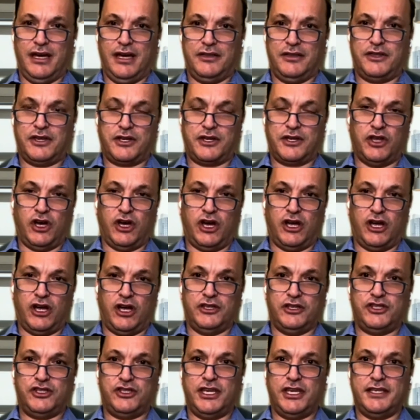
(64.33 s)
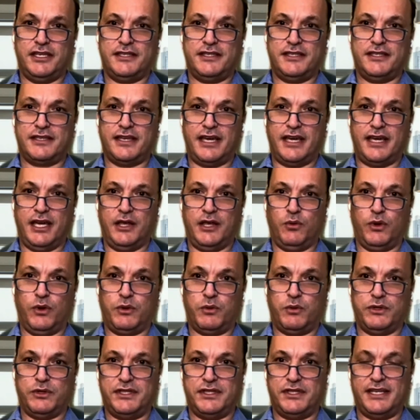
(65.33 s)
technologies,
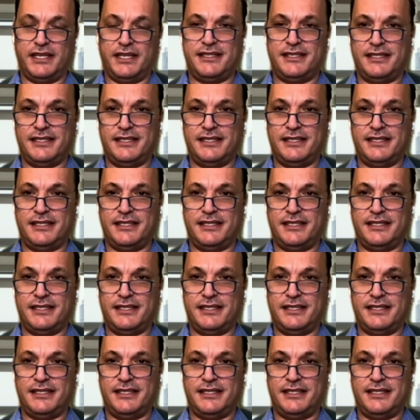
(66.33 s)
and what was